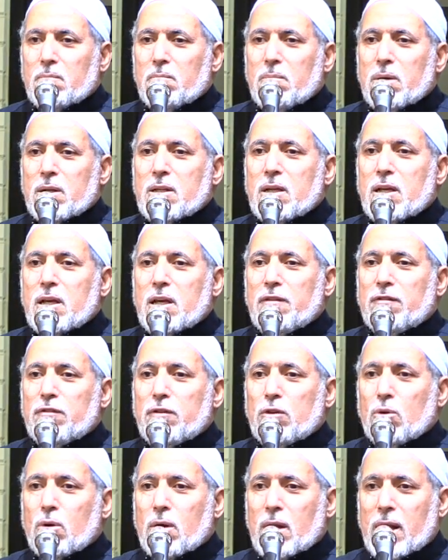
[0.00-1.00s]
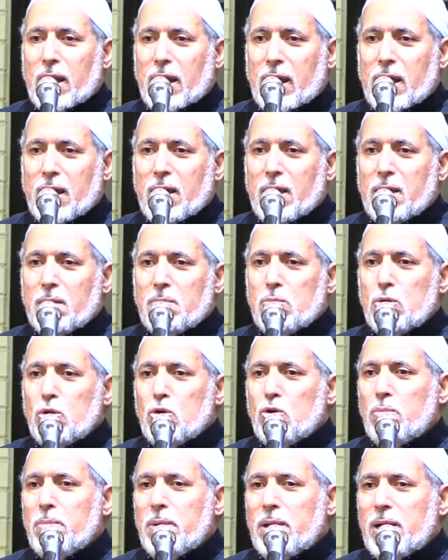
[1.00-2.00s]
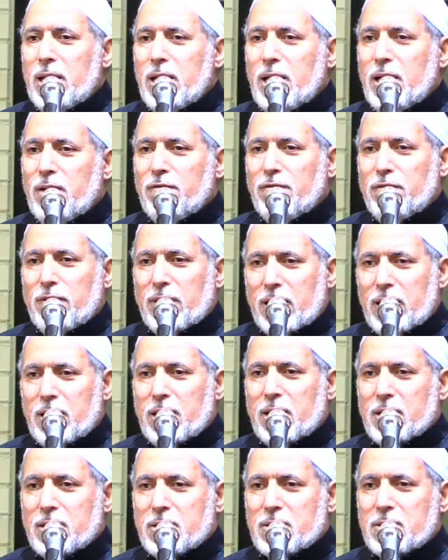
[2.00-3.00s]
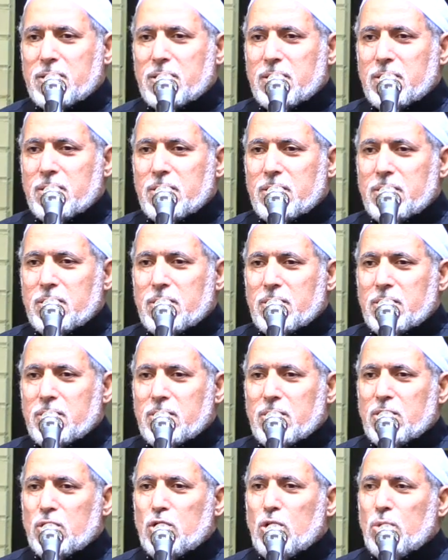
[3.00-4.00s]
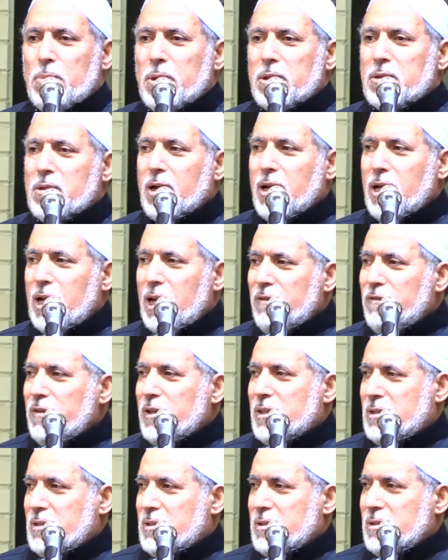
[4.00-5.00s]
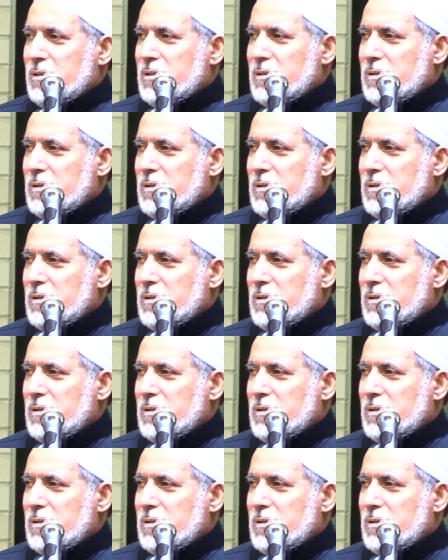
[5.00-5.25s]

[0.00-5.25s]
But if you claim you believe in it, you better live it.